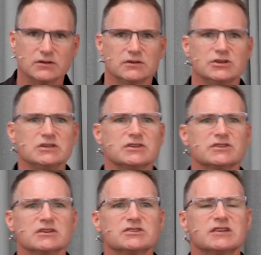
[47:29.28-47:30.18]
Jesus
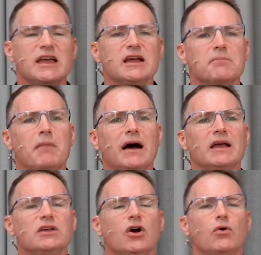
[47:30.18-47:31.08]
says, Take my
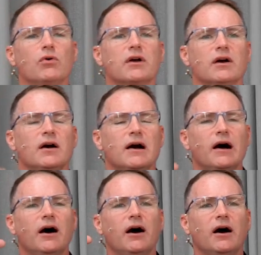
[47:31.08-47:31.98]
yoke
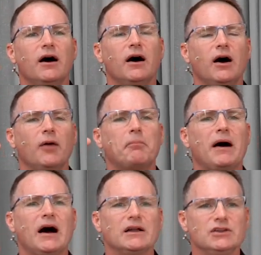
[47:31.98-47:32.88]

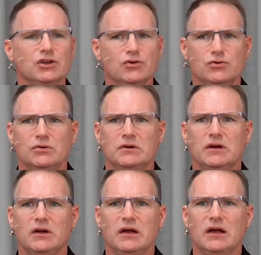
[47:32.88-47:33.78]
upon you
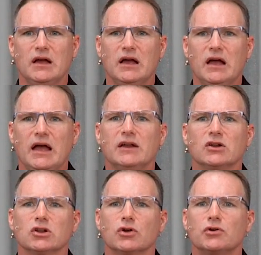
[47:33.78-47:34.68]

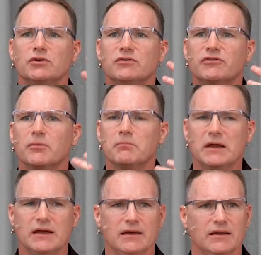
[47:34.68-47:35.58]
and learn from
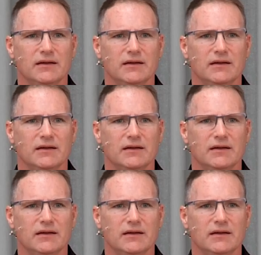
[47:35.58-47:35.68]
me.